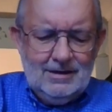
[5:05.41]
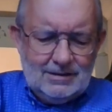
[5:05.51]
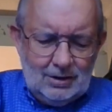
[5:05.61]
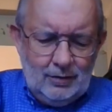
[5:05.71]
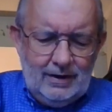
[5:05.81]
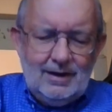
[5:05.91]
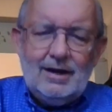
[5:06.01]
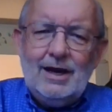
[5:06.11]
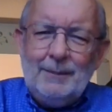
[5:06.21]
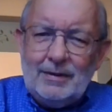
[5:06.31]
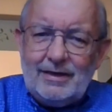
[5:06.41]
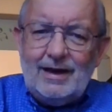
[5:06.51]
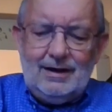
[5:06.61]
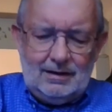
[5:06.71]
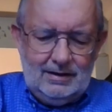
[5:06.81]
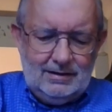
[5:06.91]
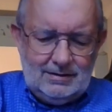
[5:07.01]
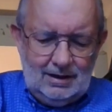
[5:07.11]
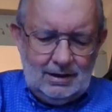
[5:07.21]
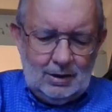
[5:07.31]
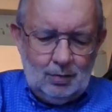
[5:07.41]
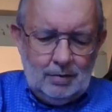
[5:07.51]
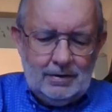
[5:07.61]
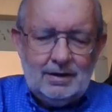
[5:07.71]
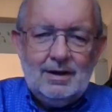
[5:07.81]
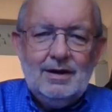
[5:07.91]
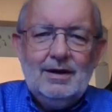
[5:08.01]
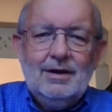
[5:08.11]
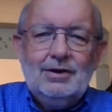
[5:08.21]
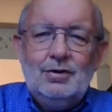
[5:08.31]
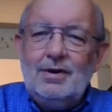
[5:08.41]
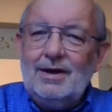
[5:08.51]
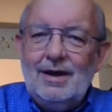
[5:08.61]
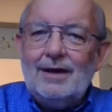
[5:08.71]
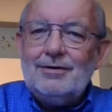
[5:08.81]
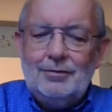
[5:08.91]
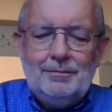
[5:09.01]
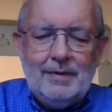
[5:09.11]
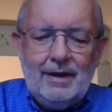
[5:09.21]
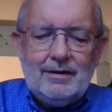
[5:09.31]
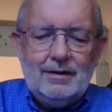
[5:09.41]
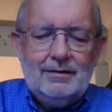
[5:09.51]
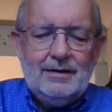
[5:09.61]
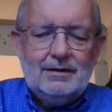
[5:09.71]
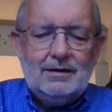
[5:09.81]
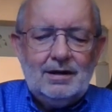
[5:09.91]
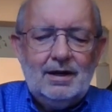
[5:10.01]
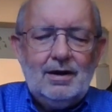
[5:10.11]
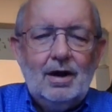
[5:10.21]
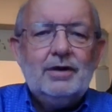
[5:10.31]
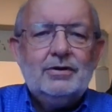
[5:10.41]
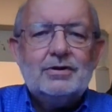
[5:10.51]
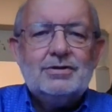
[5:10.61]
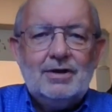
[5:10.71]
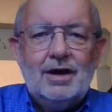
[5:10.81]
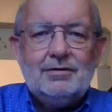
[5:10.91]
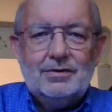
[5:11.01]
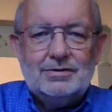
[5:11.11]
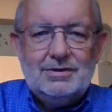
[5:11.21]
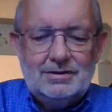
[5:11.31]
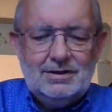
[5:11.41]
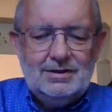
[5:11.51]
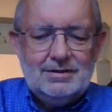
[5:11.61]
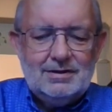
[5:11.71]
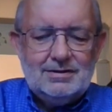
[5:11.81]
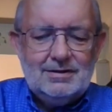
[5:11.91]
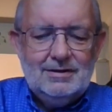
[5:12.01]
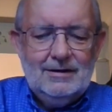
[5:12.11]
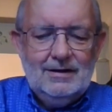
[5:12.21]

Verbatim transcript: So he empathetically said to the woman, You cannot do better than to take all your sorrows to Jesus.